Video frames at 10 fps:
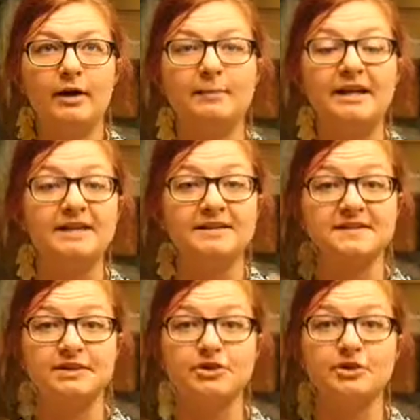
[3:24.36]
make an
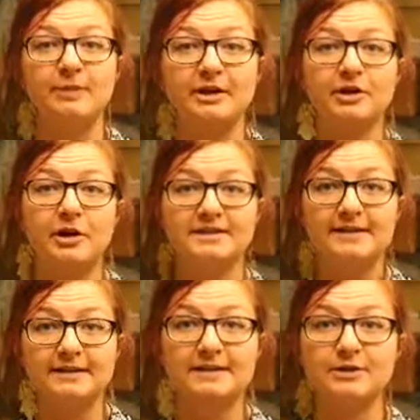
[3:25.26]
incision, you make a cut
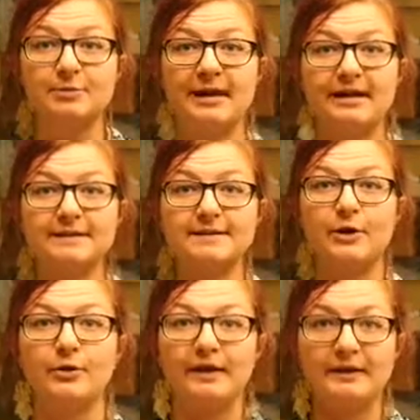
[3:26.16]
into the blade,
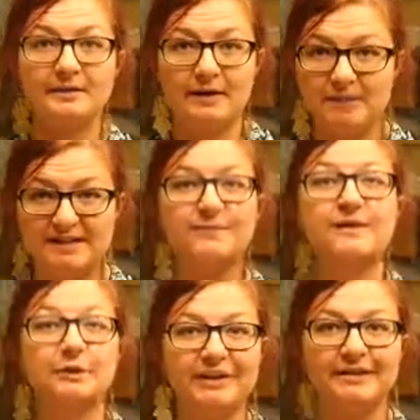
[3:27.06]
so that it's
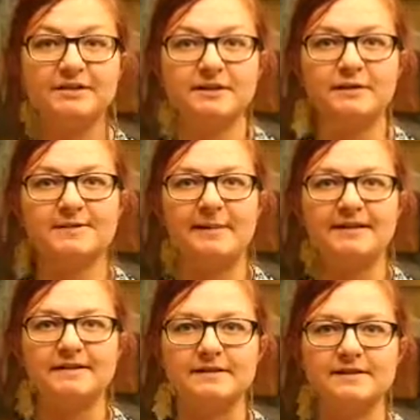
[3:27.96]
filled into those
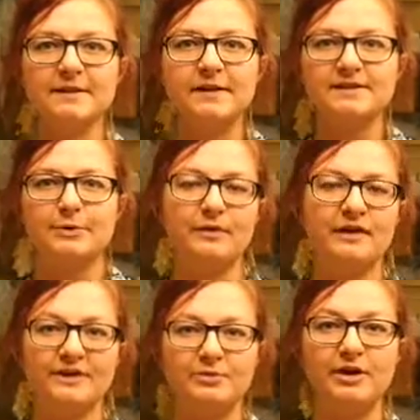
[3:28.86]
spaces. So with an
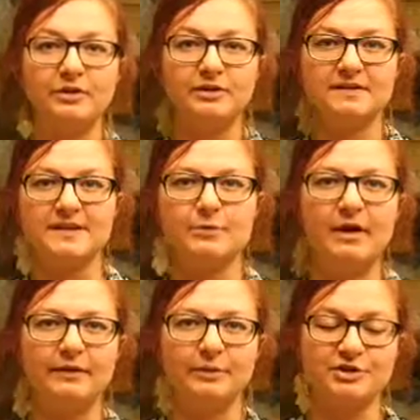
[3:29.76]
X-ray, you can see
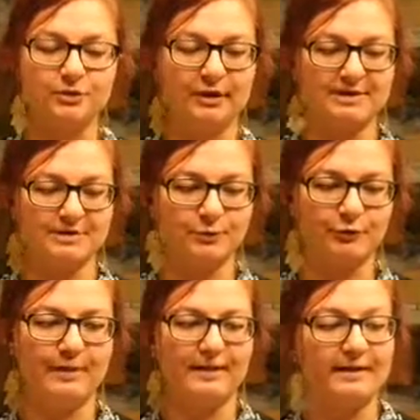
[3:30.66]
where the original letters would
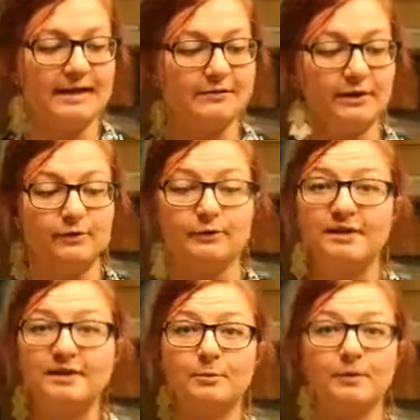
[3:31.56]
have been, even if you've
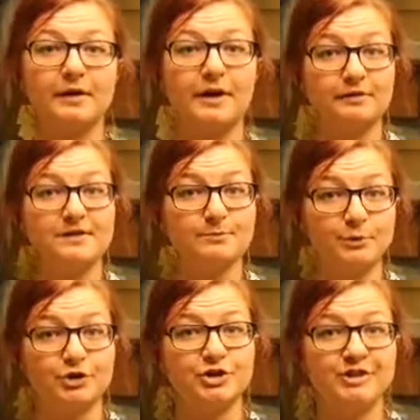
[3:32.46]
ended up with a kind of
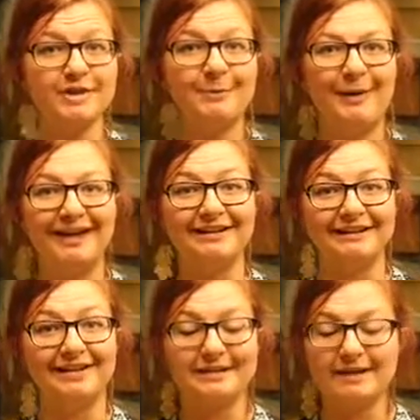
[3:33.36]
smushed pattern at
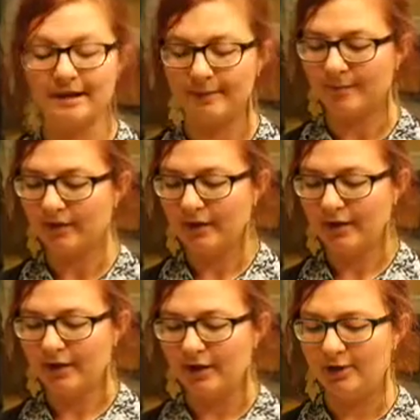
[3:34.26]
the end there.
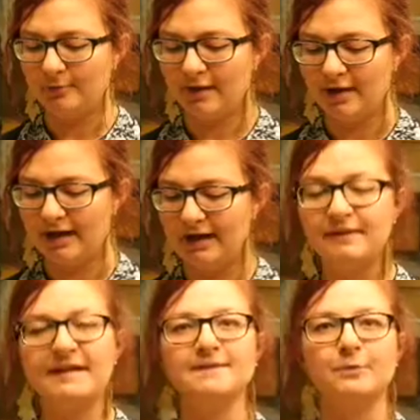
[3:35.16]

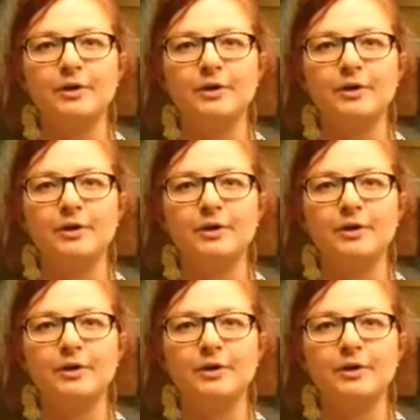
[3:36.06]
And these